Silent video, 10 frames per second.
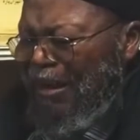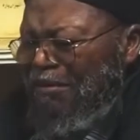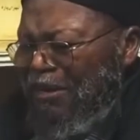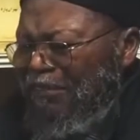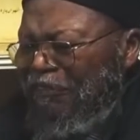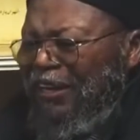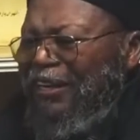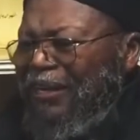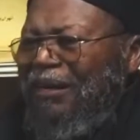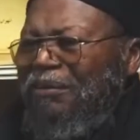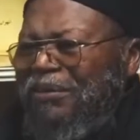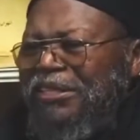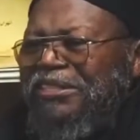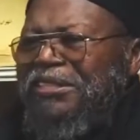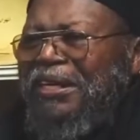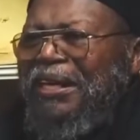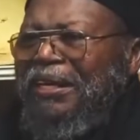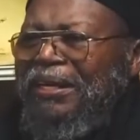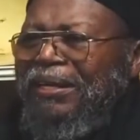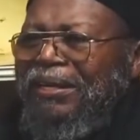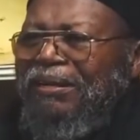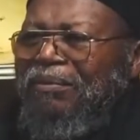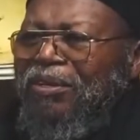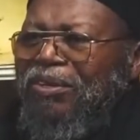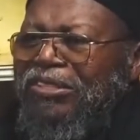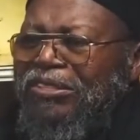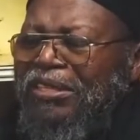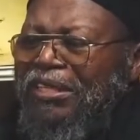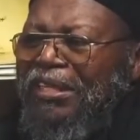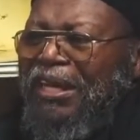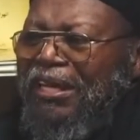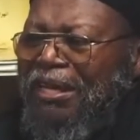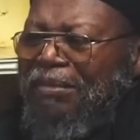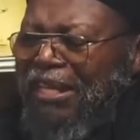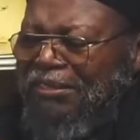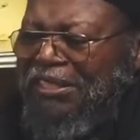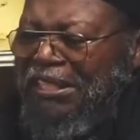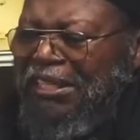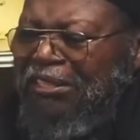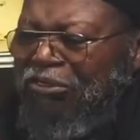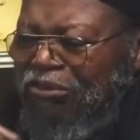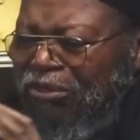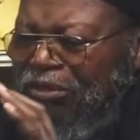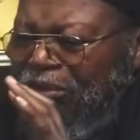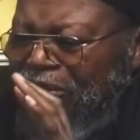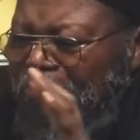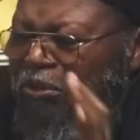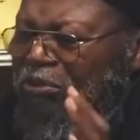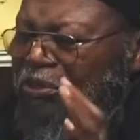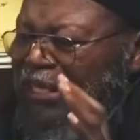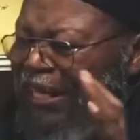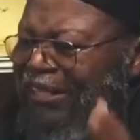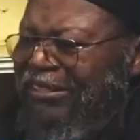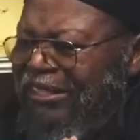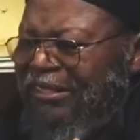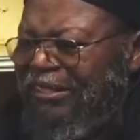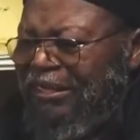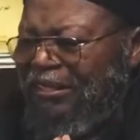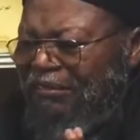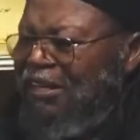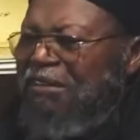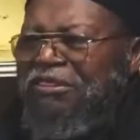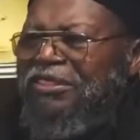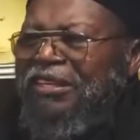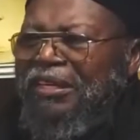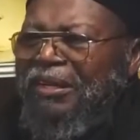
really fell in love with this thing because I've seen the spiritually essence of everything